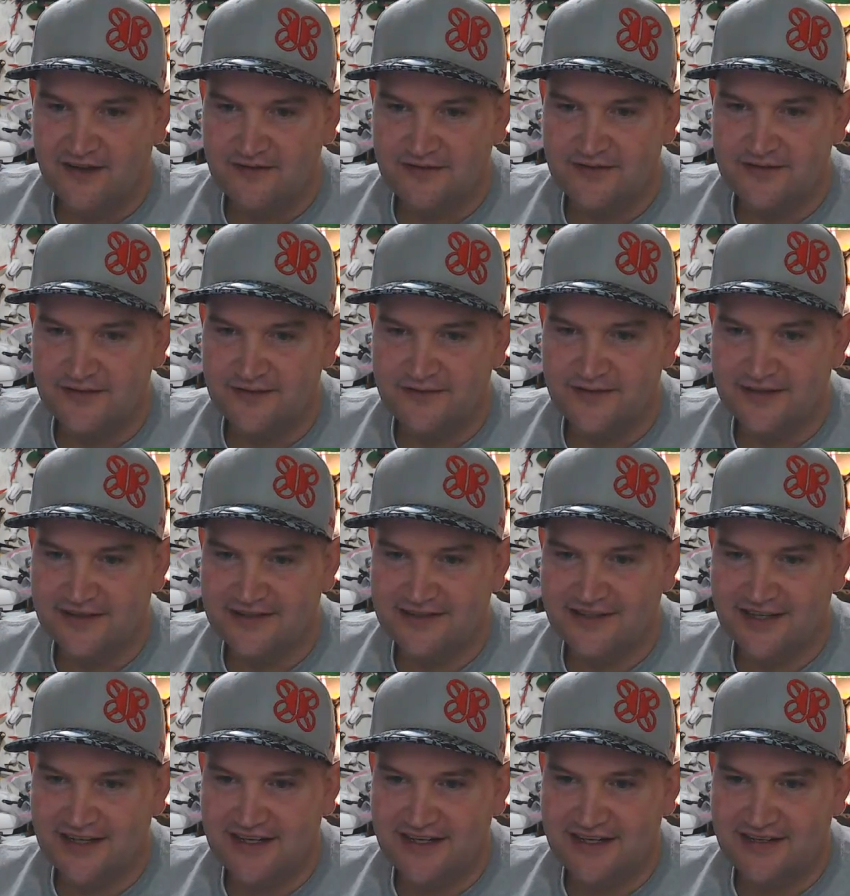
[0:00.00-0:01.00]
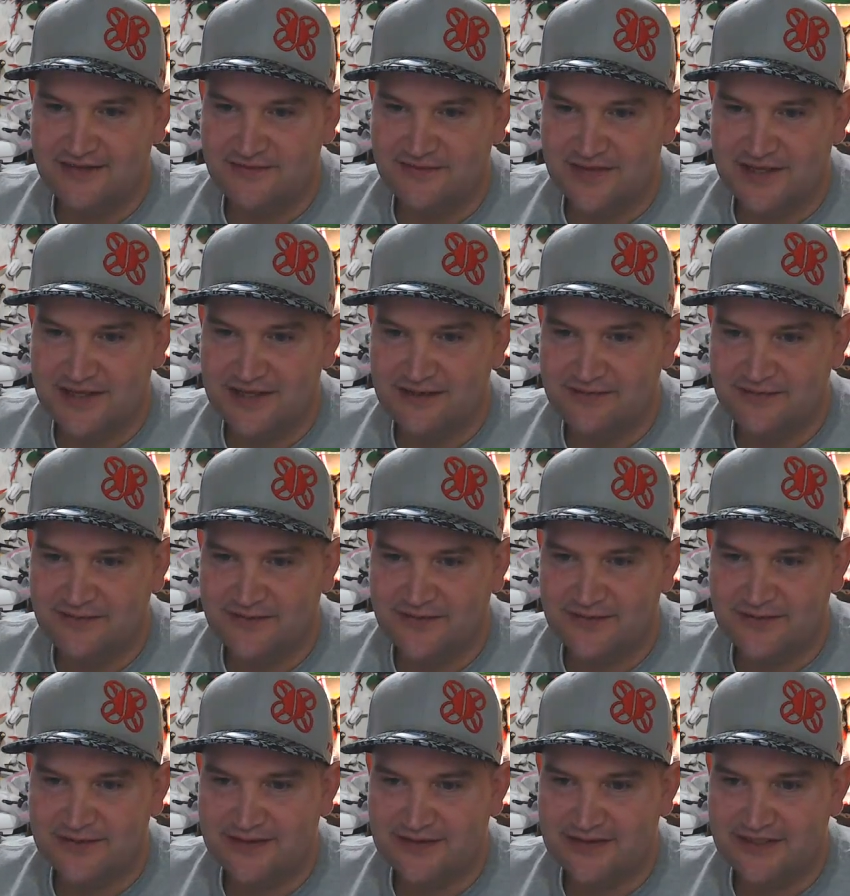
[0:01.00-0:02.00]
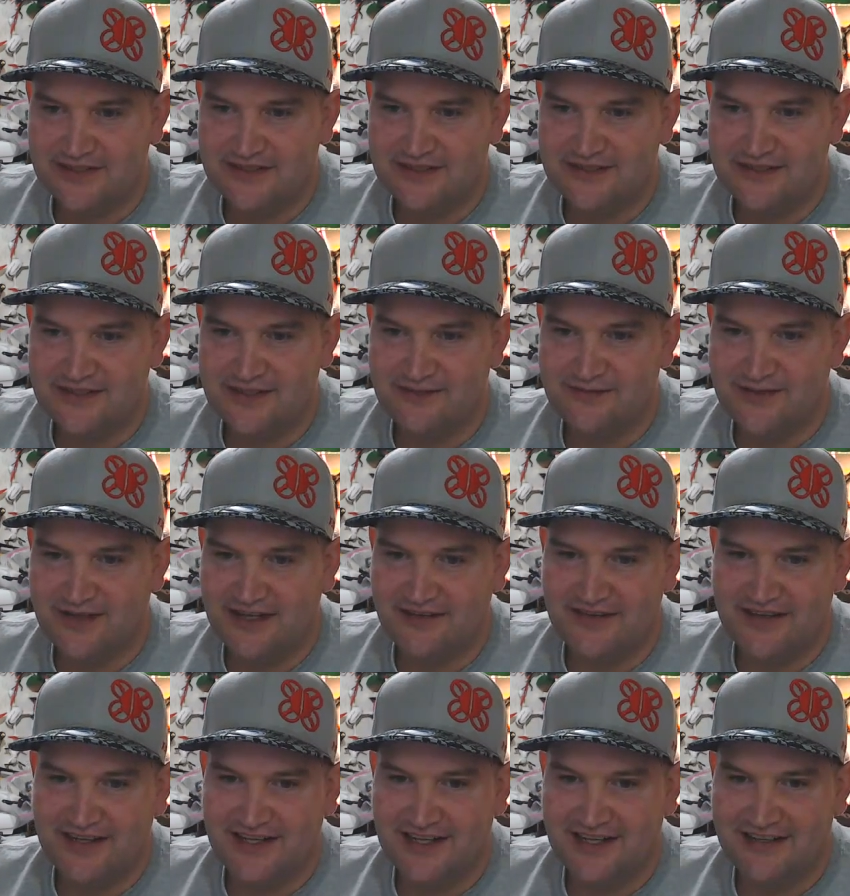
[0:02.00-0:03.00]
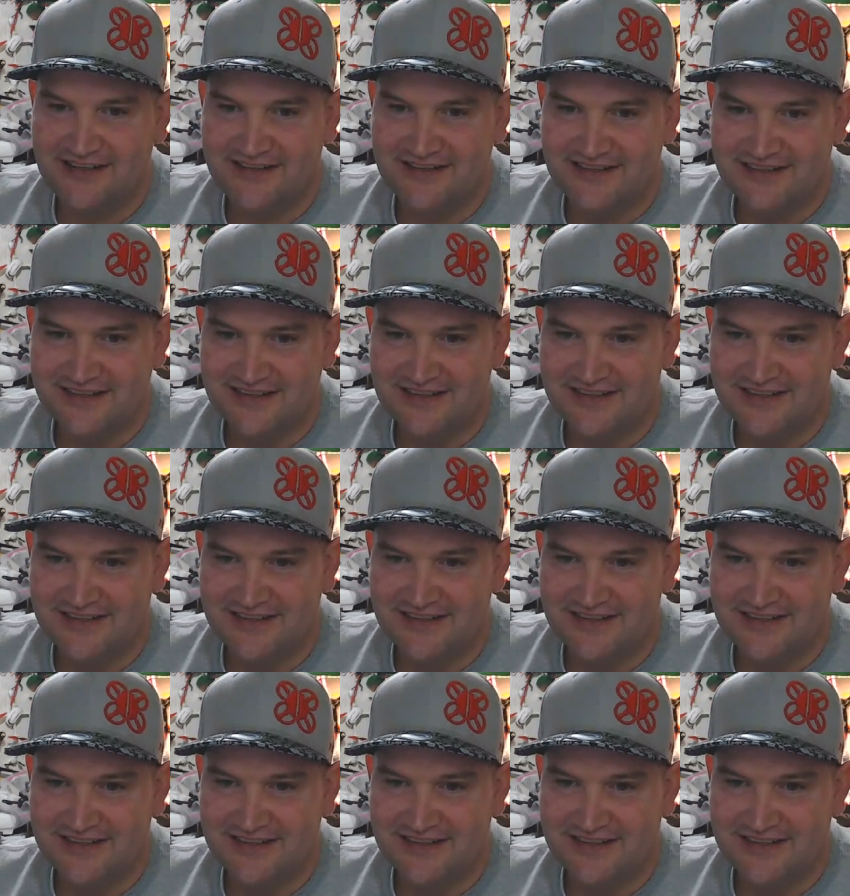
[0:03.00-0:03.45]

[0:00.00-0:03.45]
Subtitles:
Super excited to be up before the sun's up. Laugh out loud.